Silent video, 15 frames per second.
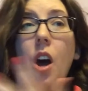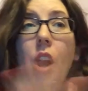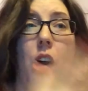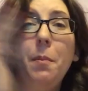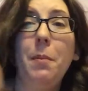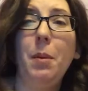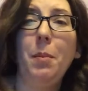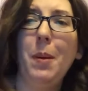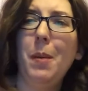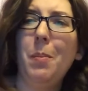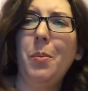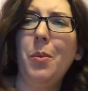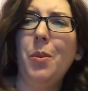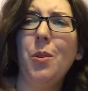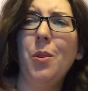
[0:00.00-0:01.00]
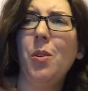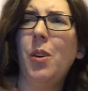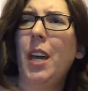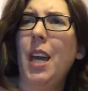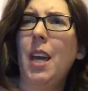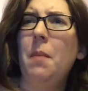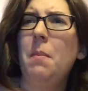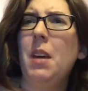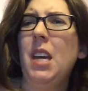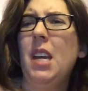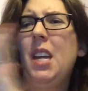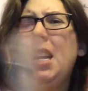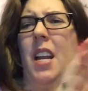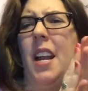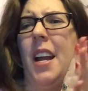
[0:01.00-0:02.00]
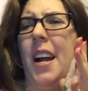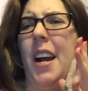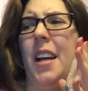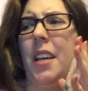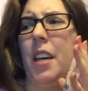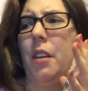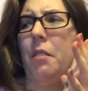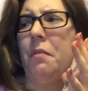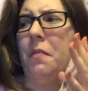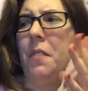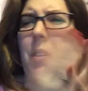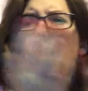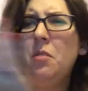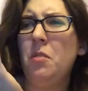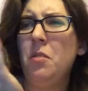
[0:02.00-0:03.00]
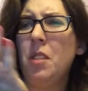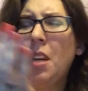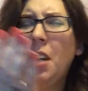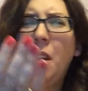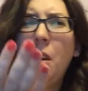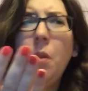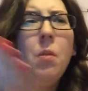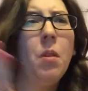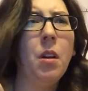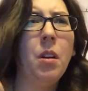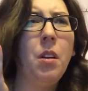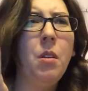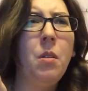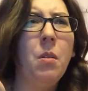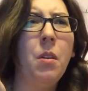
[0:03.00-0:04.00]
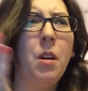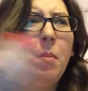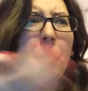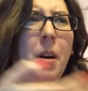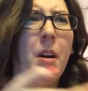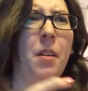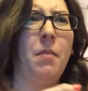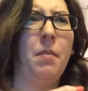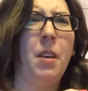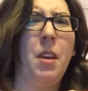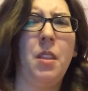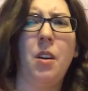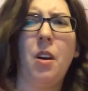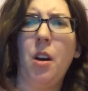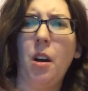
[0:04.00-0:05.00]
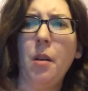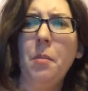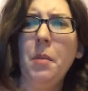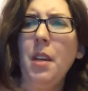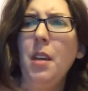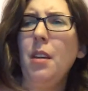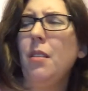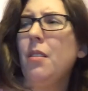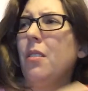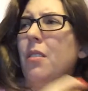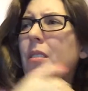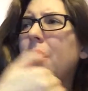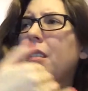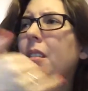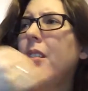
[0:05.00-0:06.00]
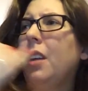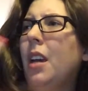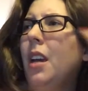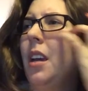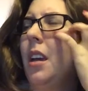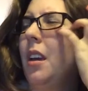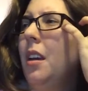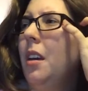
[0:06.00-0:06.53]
army people came in and I got like confused like who are you are you part of like the army or the like